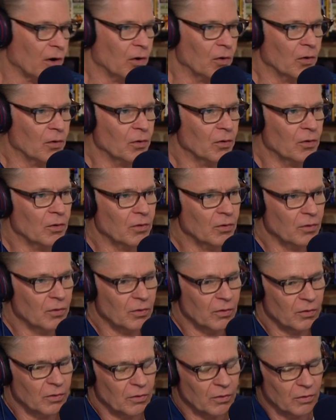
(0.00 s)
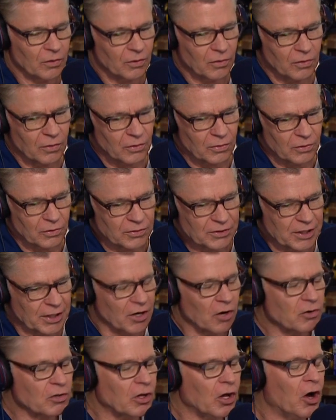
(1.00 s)
Ooh. Did
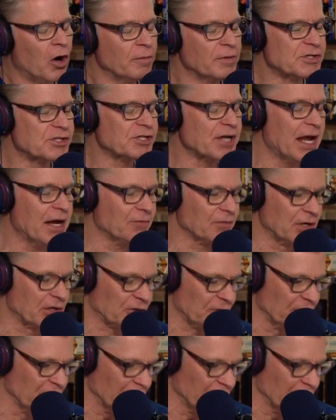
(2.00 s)
Oklahoma State recruit